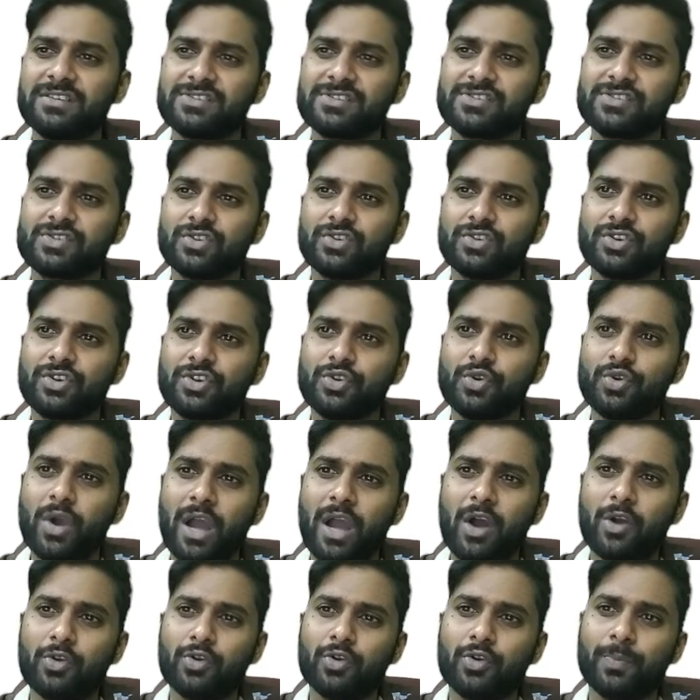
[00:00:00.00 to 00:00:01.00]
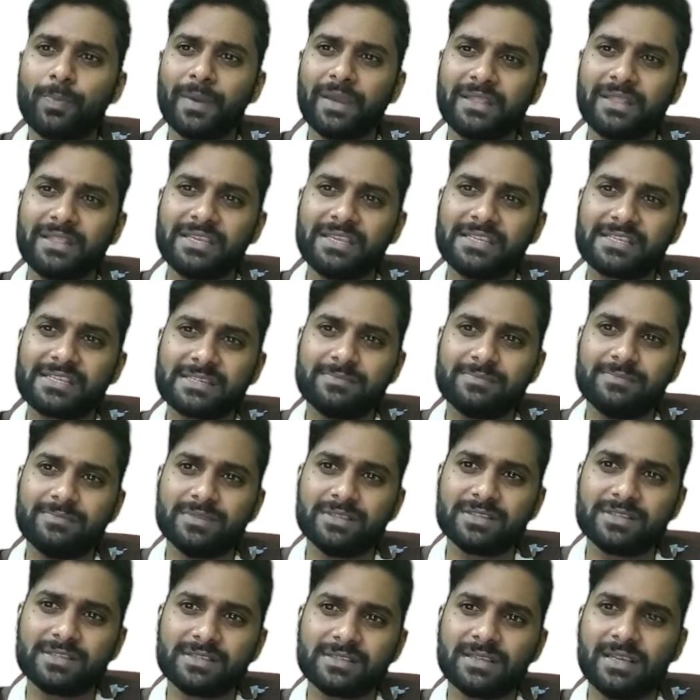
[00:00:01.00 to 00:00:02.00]
So you have to pick these
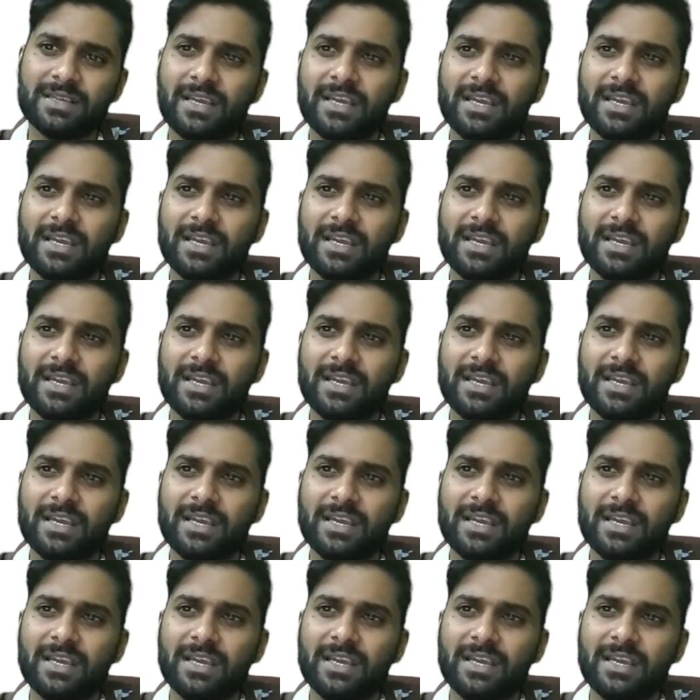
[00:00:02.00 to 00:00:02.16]
numbers.